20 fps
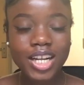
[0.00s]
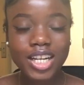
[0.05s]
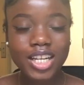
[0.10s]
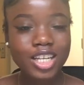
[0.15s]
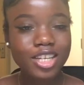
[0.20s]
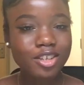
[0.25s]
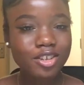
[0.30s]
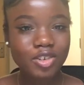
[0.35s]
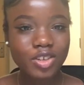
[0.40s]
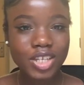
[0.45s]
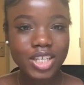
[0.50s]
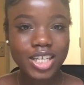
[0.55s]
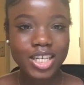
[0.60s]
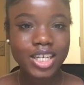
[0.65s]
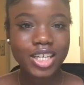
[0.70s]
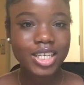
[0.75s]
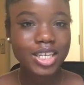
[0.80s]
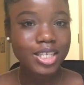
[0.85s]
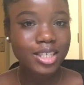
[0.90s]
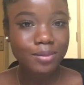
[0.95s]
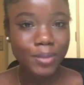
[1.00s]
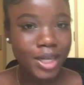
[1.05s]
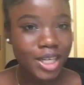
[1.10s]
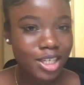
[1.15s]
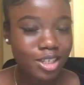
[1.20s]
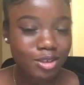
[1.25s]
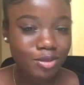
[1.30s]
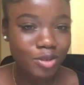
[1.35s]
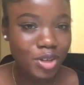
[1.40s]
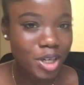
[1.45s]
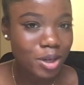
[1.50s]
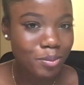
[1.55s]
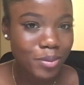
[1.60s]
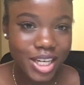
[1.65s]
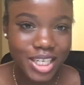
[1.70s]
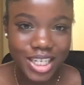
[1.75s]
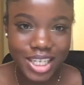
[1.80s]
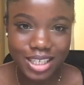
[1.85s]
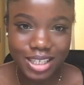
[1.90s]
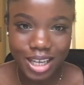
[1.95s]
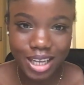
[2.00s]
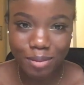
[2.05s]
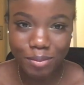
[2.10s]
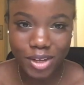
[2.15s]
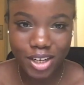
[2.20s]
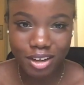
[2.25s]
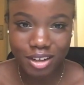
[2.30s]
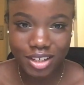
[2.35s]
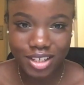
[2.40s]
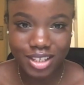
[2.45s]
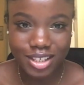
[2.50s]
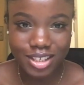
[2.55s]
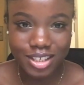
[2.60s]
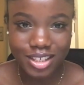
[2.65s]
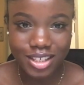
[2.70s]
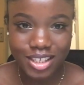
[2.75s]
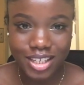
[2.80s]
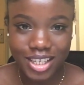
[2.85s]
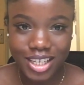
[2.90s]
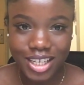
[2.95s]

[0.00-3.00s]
Literally, the spec is written by the examiners.